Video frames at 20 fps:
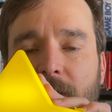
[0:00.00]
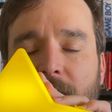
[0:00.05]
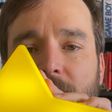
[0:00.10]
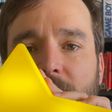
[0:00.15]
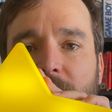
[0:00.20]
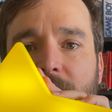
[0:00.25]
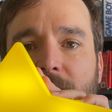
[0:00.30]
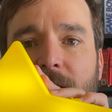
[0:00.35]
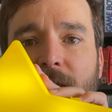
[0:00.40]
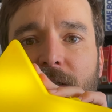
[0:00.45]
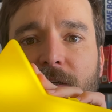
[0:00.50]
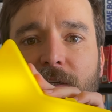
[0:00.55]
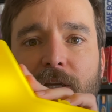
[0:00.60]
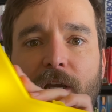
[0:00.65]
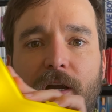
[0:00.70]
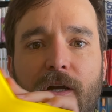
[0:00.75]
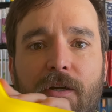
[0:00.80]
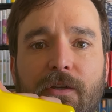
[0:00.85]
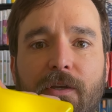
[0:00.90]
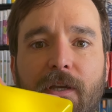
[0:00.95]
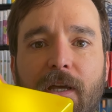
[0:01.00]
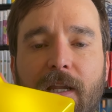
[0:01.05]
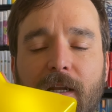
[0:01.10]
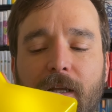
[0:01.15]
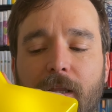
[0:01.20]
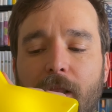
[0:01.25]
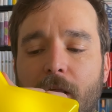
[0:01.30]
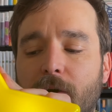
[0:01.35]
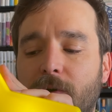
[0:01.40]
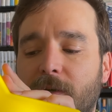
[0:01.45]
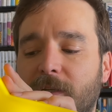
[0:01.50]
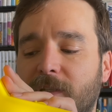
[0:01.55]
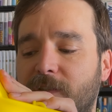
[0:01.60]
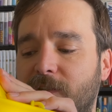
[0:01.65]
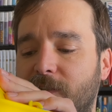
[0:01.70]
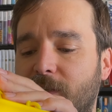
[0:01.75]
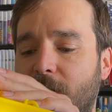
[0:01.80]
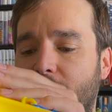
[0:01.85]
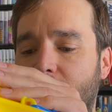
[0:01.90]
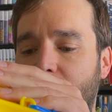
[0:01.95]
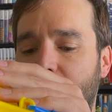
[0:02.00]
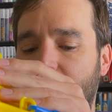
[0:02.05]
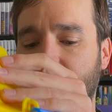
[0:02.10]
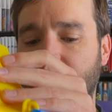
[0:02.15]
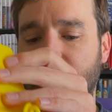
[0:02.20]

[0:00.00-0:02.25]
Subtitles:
and there you go. You got a glowing star.